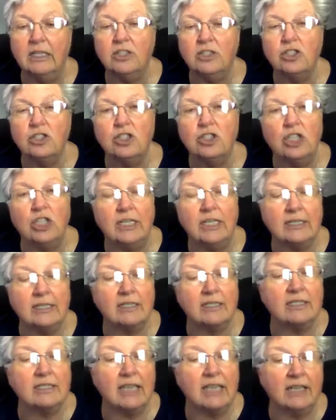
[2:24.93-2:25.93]
Jesus
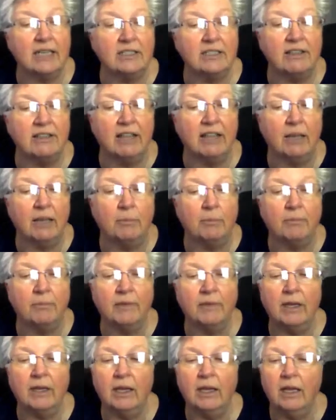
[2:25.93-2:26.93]
said to them,
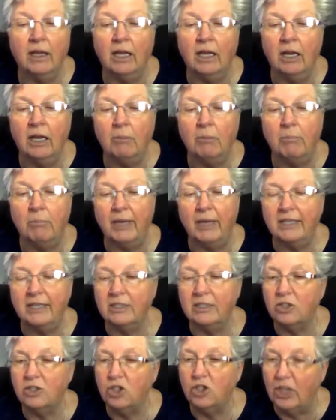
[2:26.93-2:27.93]
"But
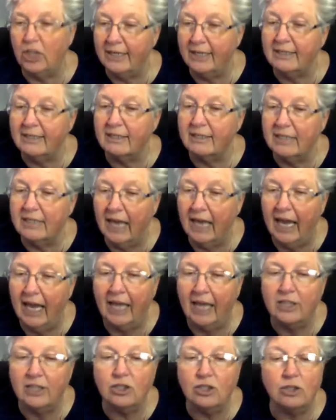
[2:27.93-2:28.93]
Jesus
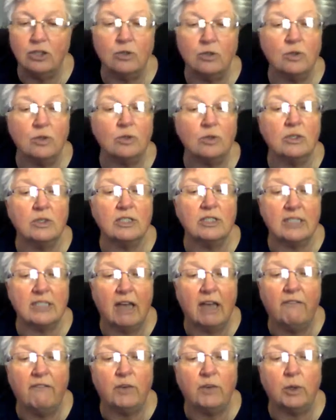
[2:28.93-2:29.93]
had to
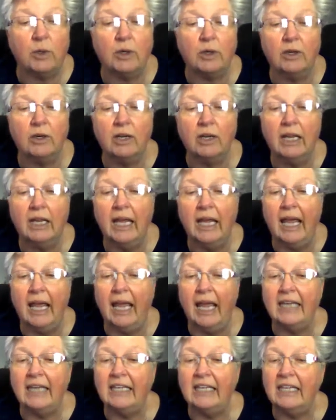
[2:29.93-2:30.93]
suffer," and
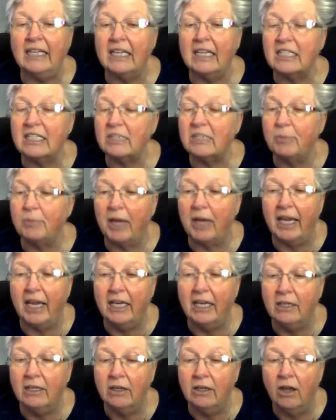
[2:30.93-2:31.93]
he
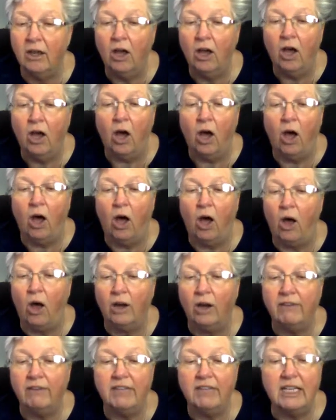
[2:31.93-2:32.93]
explained all
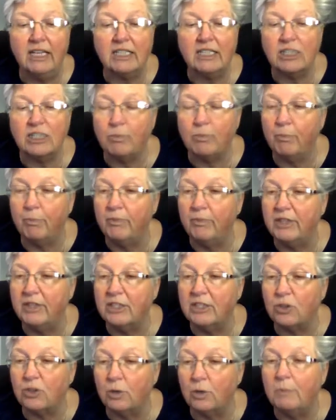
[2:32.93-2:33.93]
of the
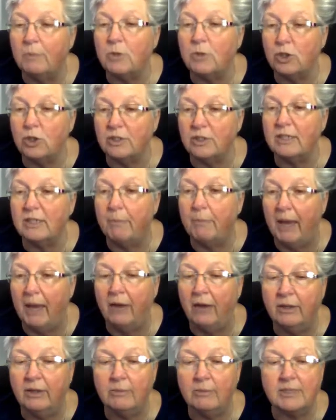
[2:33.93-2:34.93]
scriptures about
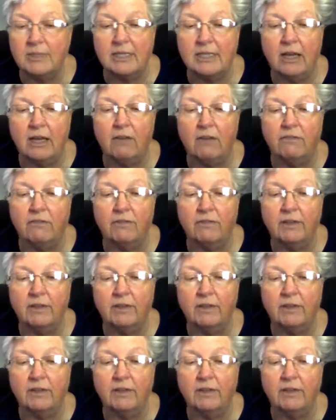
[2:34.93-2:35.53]
himself.